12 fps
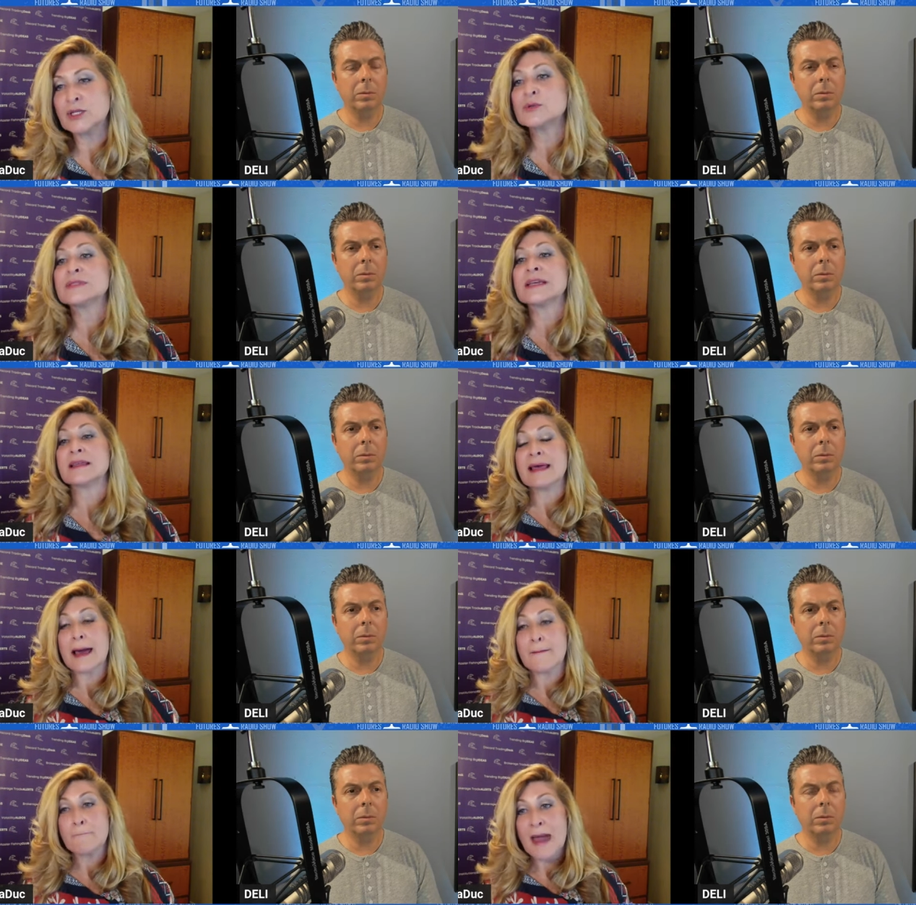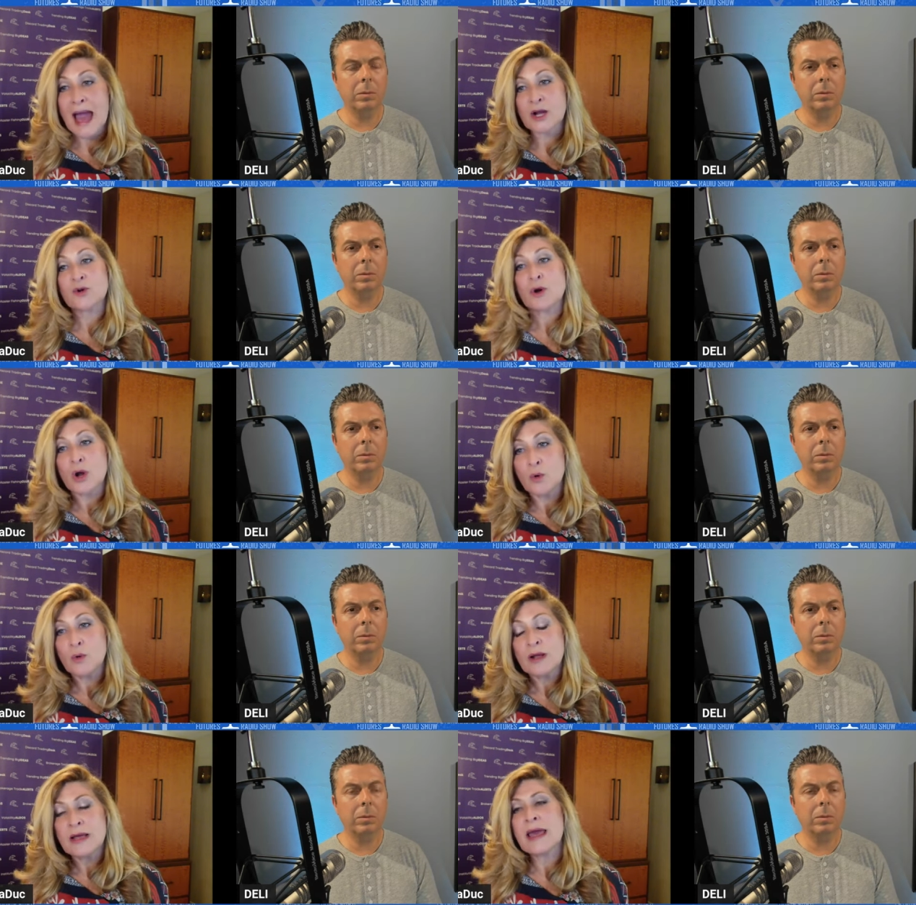Speaker 1: using that macro
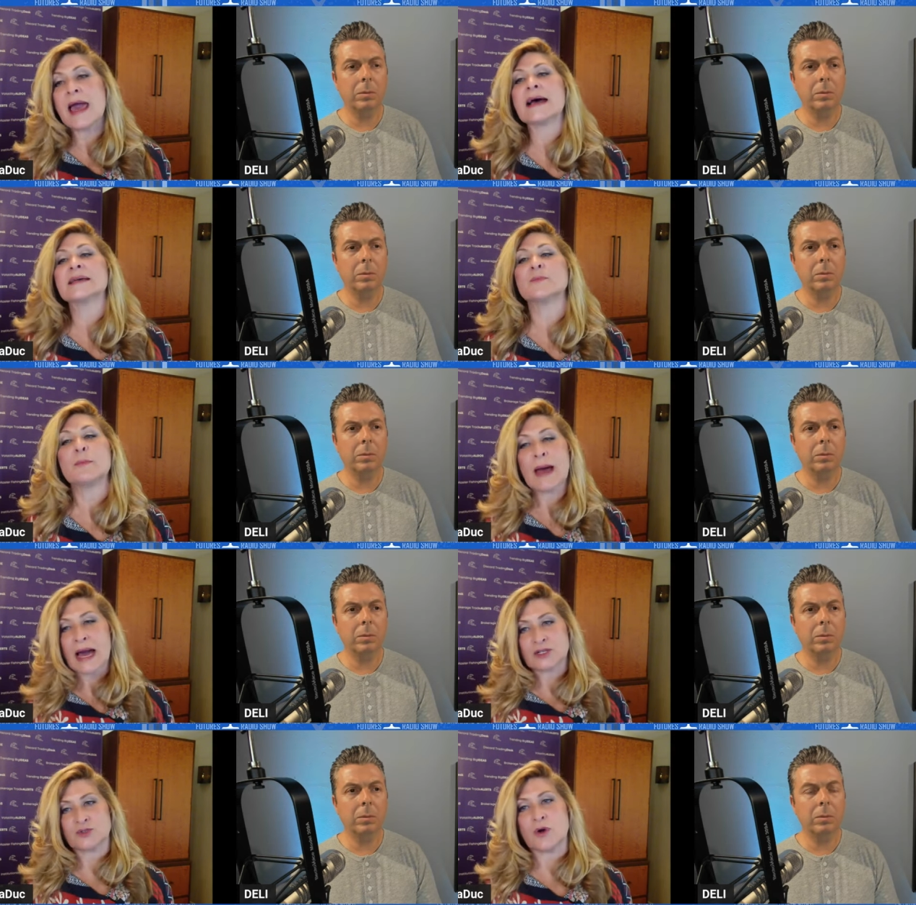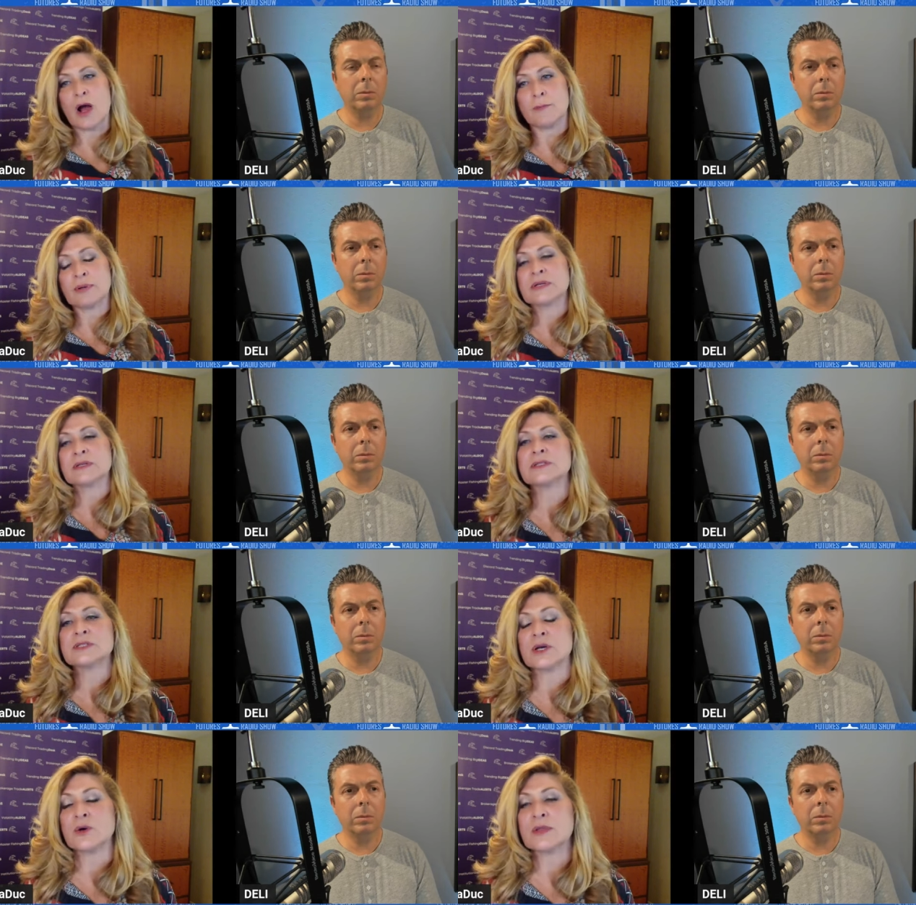as a backdrop.
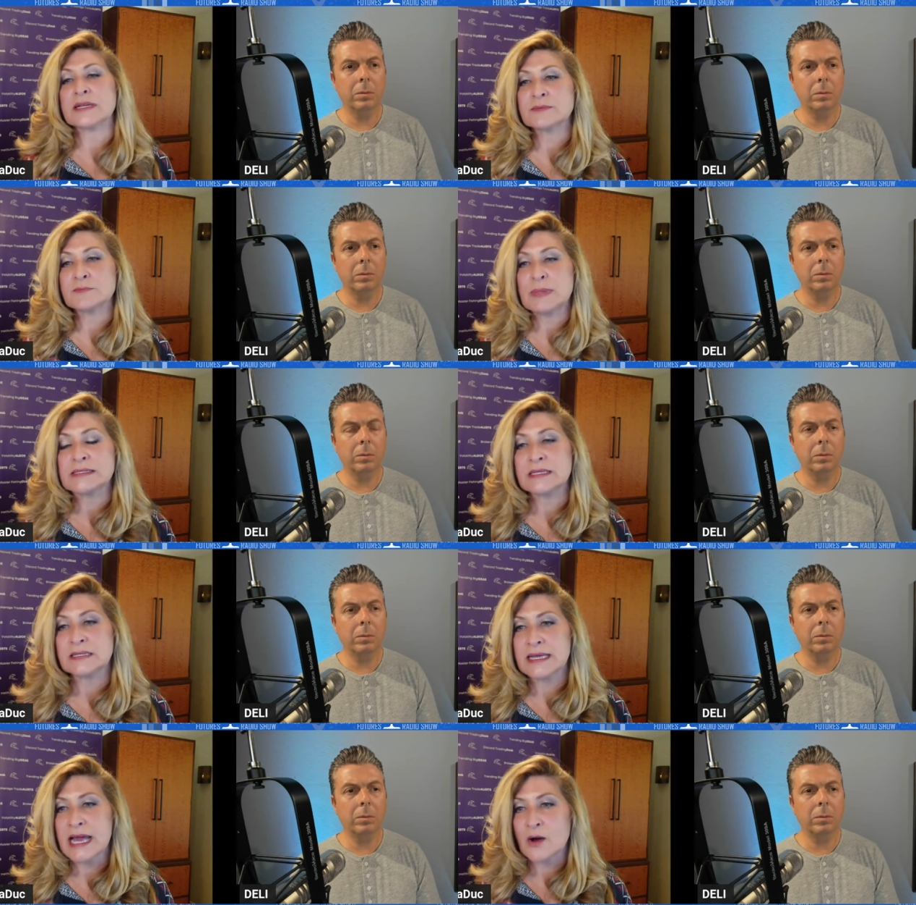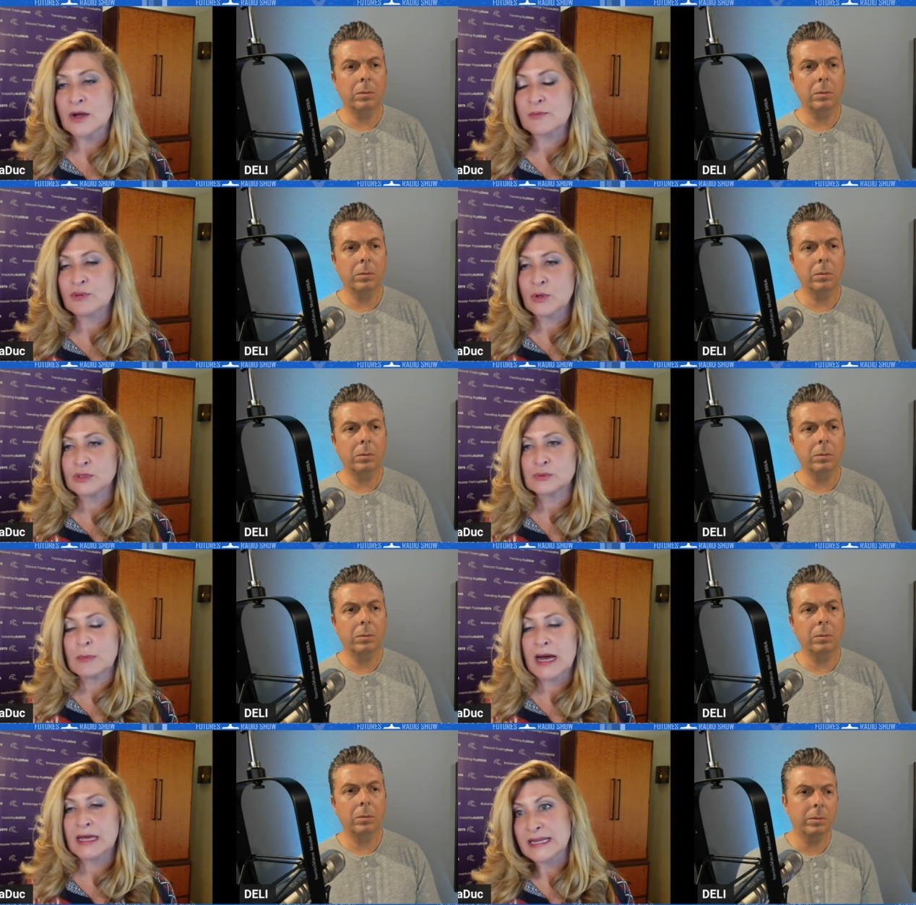So that's basically how I approach
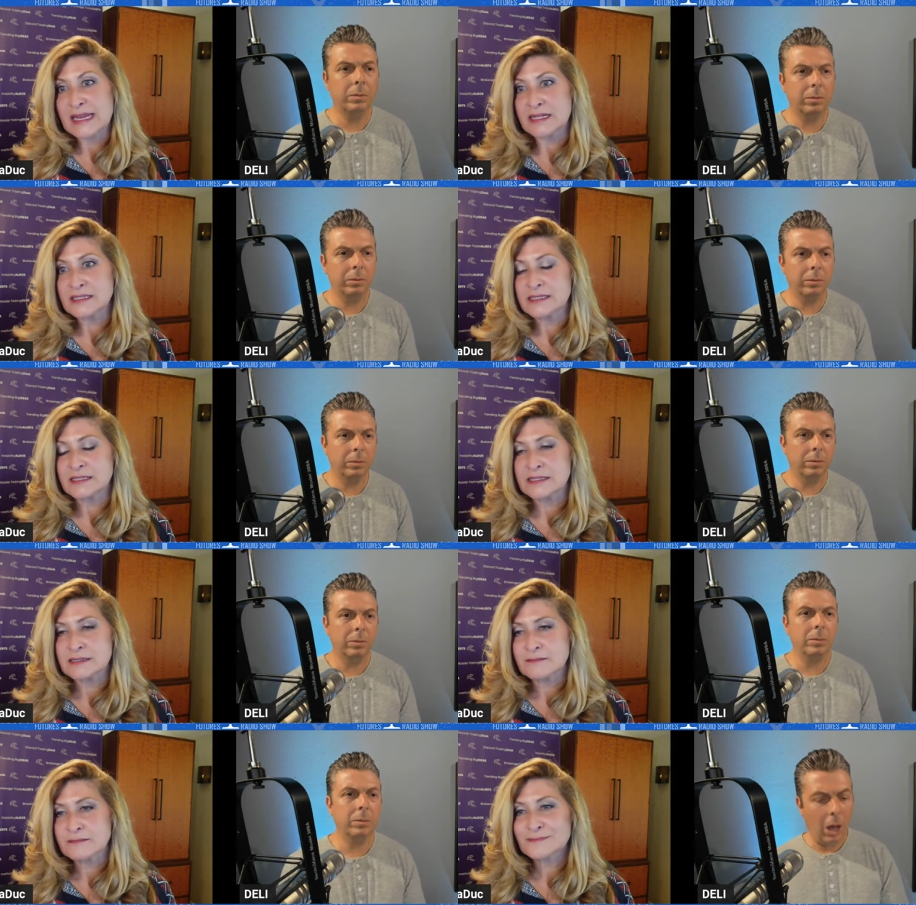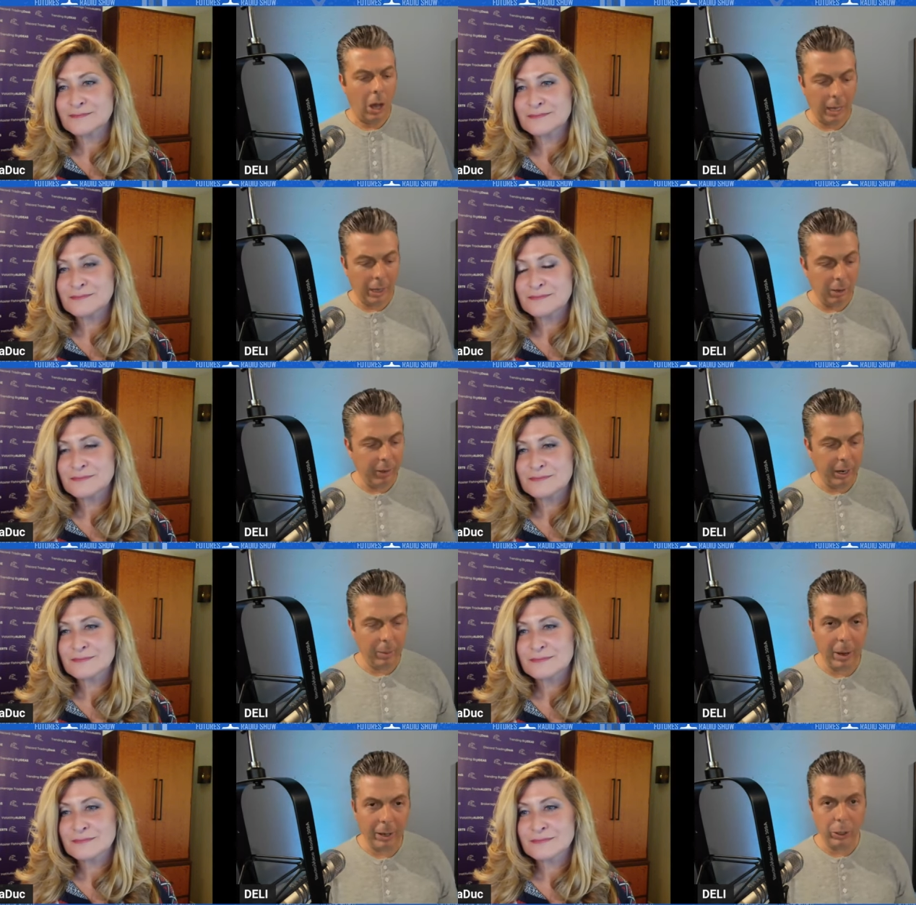my analysis.
Speaker 2: Oh, I love that
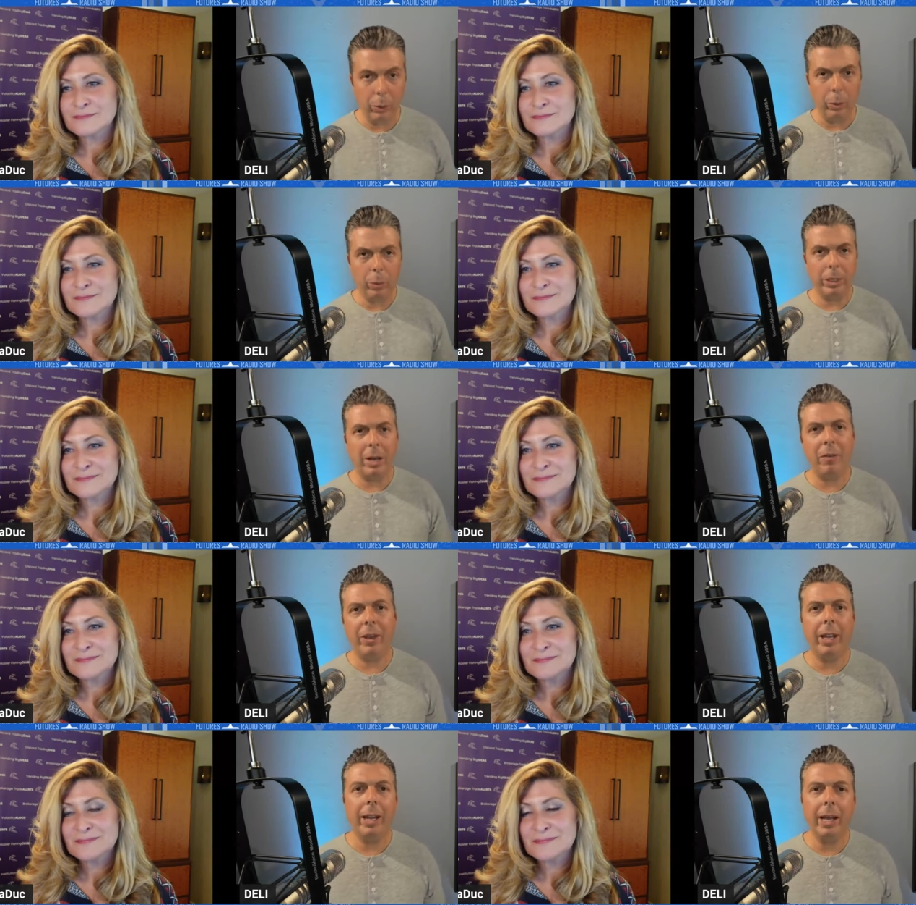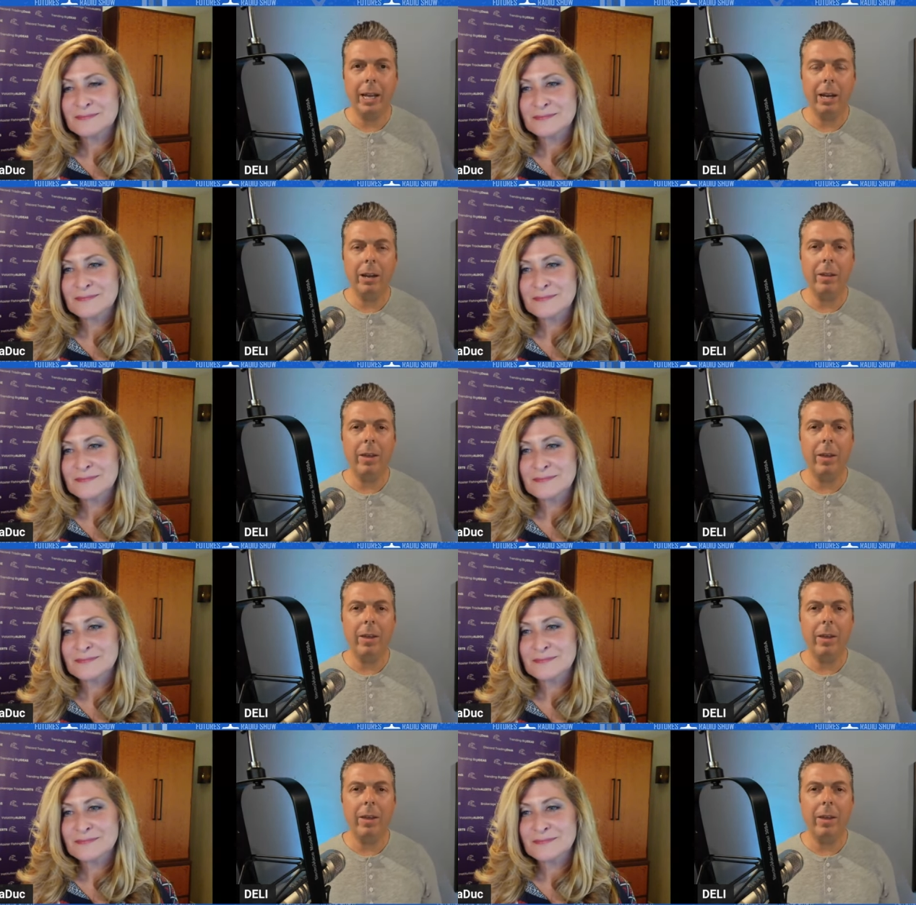about you. And we're definitely going to get into